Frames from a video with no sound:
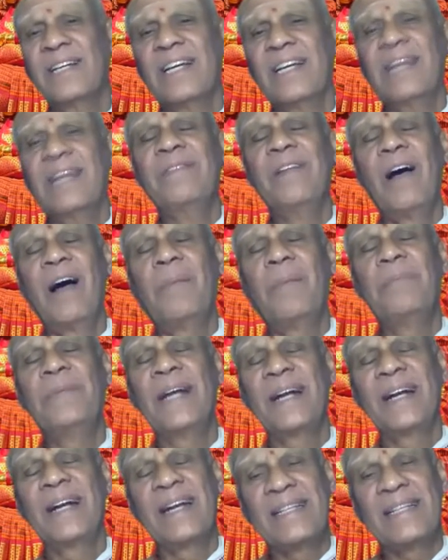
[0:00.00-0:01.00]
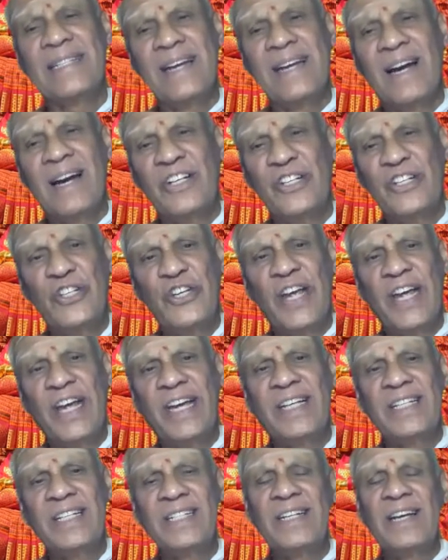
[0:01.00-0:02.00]
If the object does not
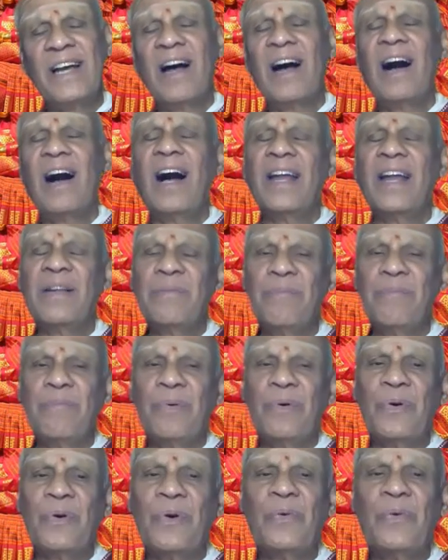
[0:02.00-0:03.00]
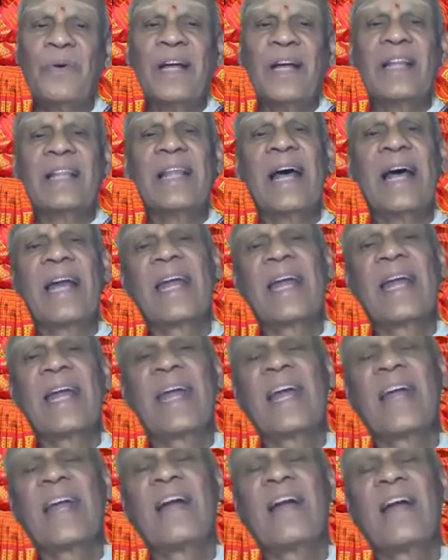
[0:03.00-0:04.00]
change or improve, there
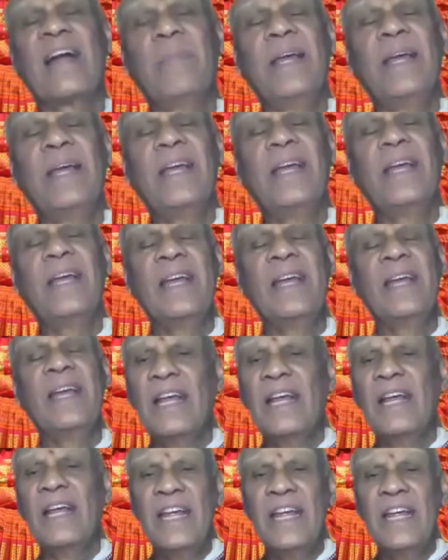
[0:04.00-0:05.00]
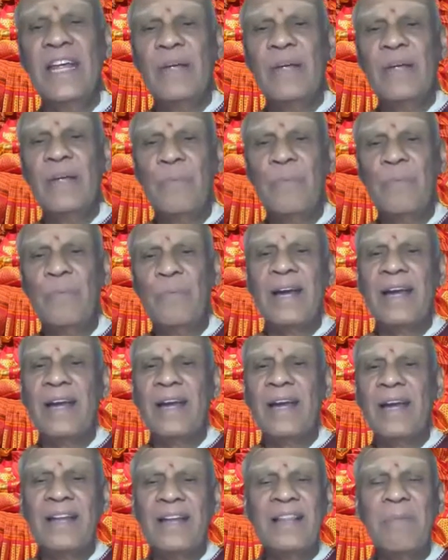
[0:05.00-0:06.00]
cannot be any improvement
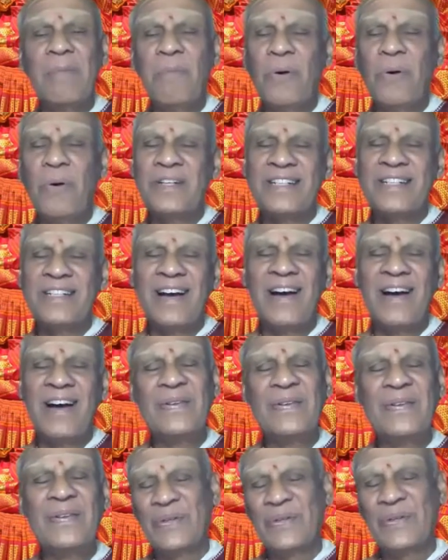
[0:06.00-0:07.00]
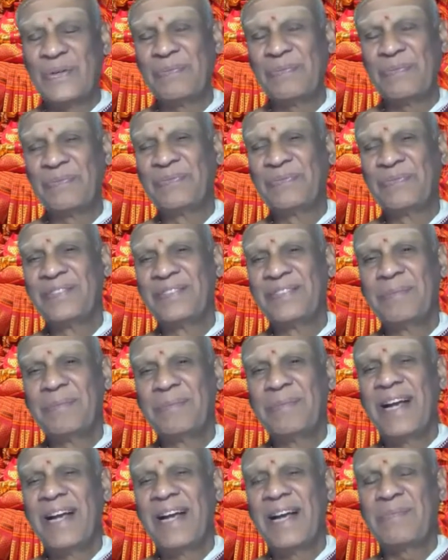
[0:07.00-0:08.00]
in the moksha also.
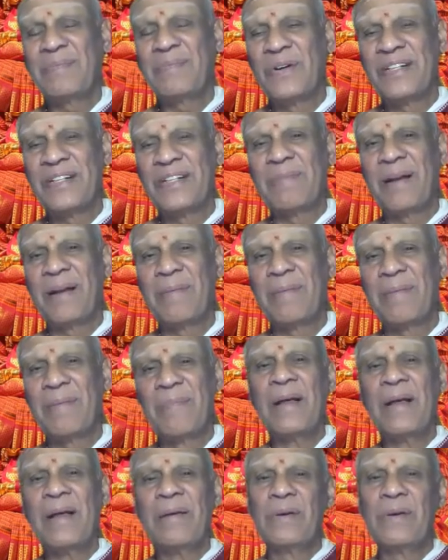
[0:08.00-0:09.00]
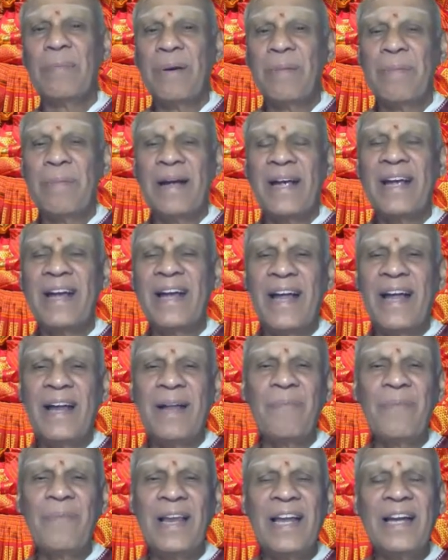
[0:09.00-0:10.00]
Because moksha palam, so Brahma
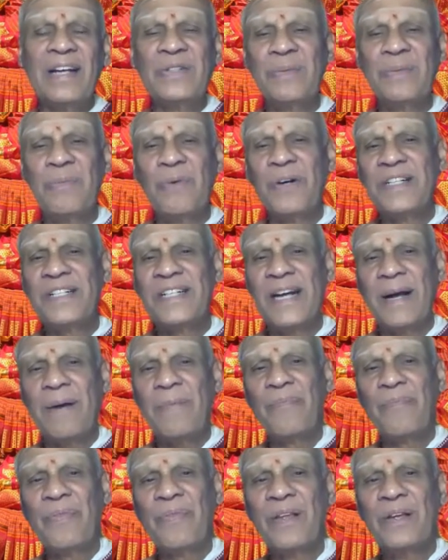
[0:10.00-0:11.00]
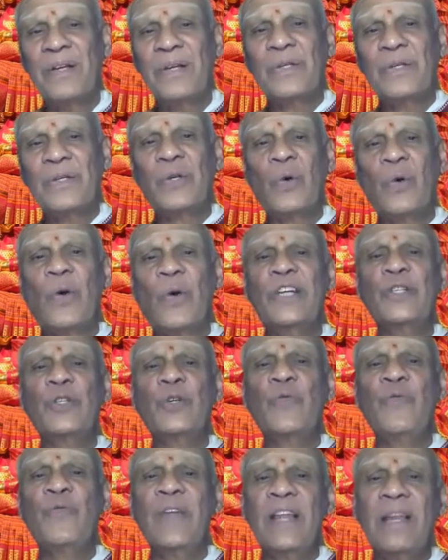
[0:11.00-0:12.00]
Jnanam leads to moksha. So why
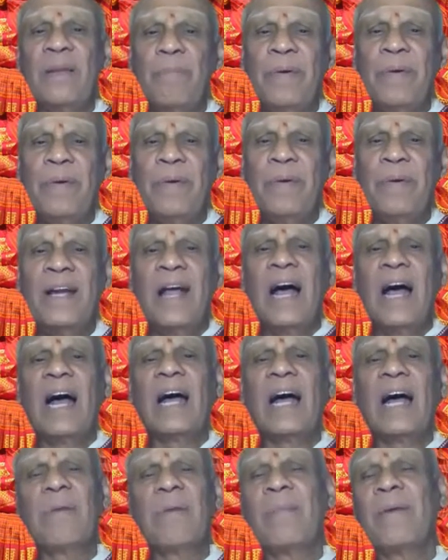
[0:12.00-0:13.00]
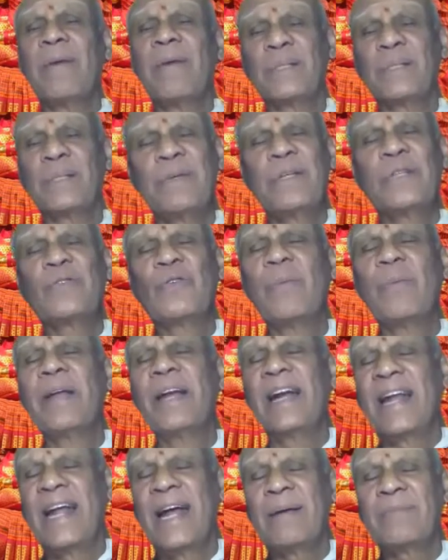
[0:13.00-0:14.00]
should we repeat Aham Brahmasmi so
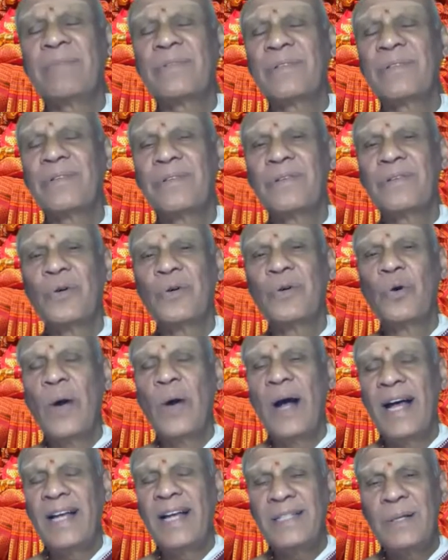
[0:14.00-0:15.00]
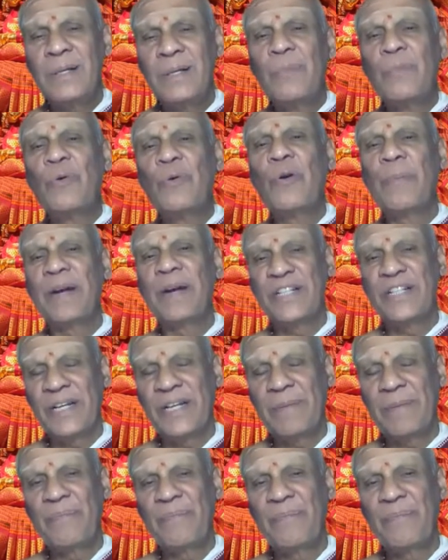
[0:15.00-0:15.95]
many times? Who asks? Purvapakshi.